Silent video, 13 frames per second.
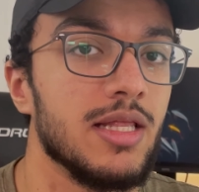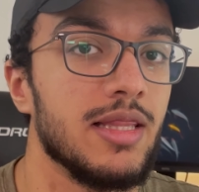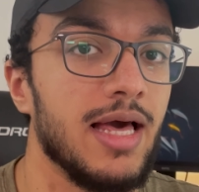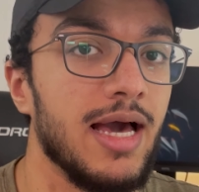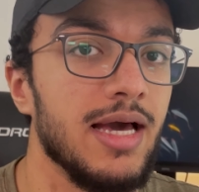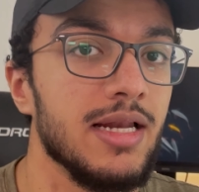
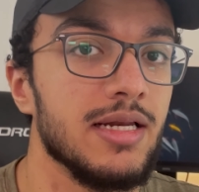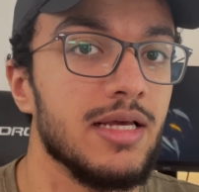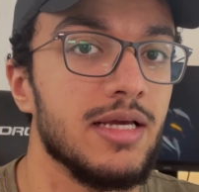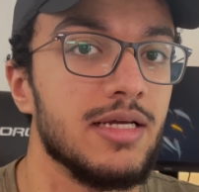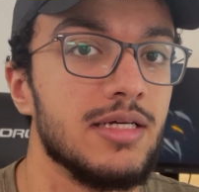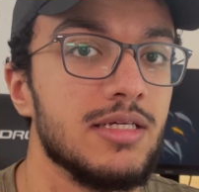
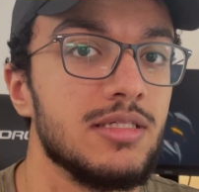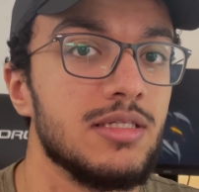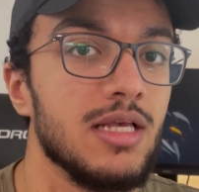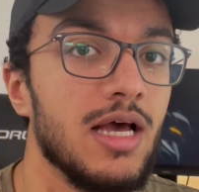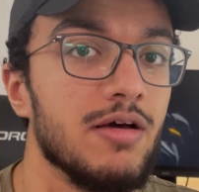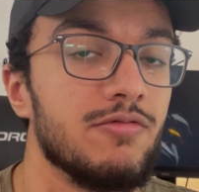that
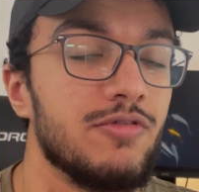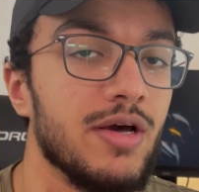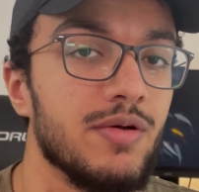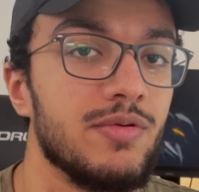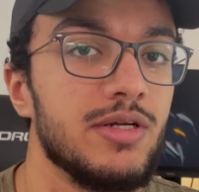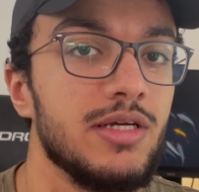is a
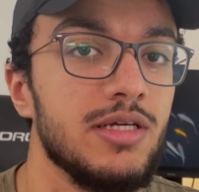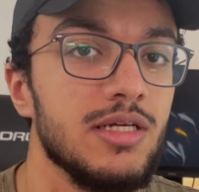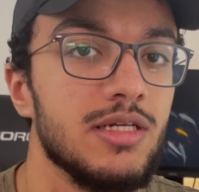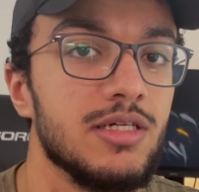very